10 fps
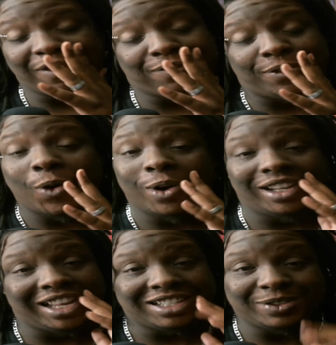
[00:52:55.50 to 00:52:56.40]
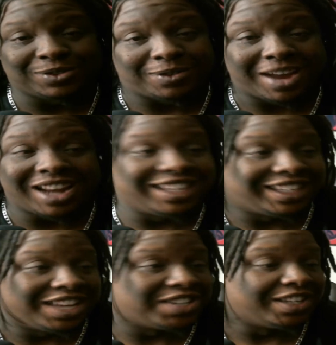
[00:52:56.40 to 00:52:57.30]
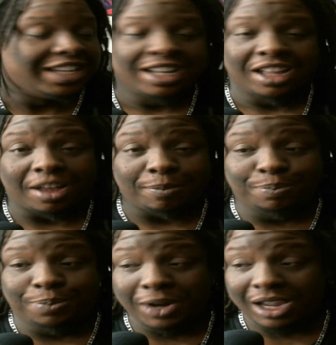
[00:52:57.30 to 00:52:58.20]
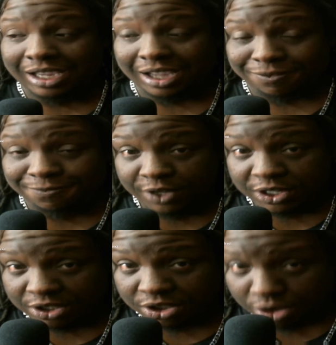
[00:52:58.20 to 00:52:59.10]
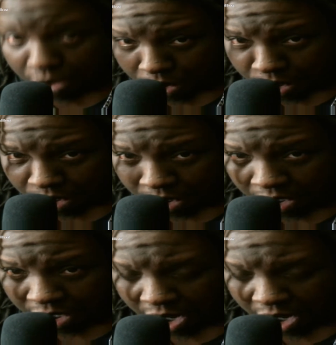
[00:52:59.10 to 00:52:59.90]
foreign, like she was from out of the country. A breakfast? And